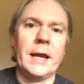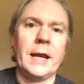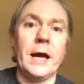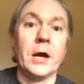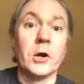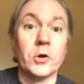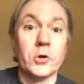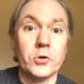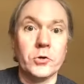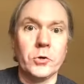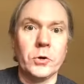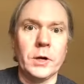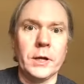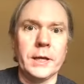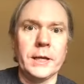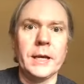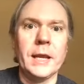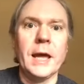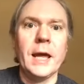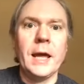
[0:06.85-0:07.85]
a
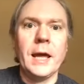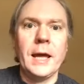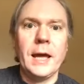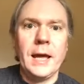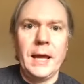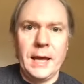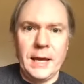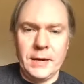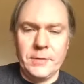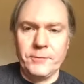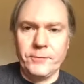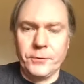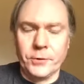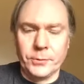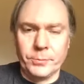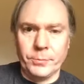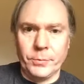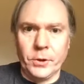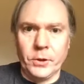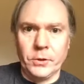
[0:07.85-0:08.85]
good head
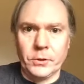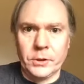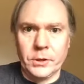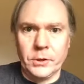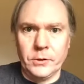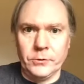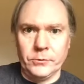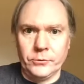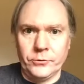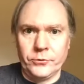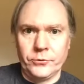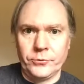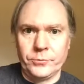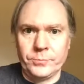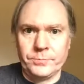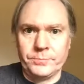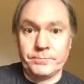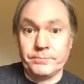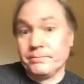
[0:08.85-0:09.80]
football coach?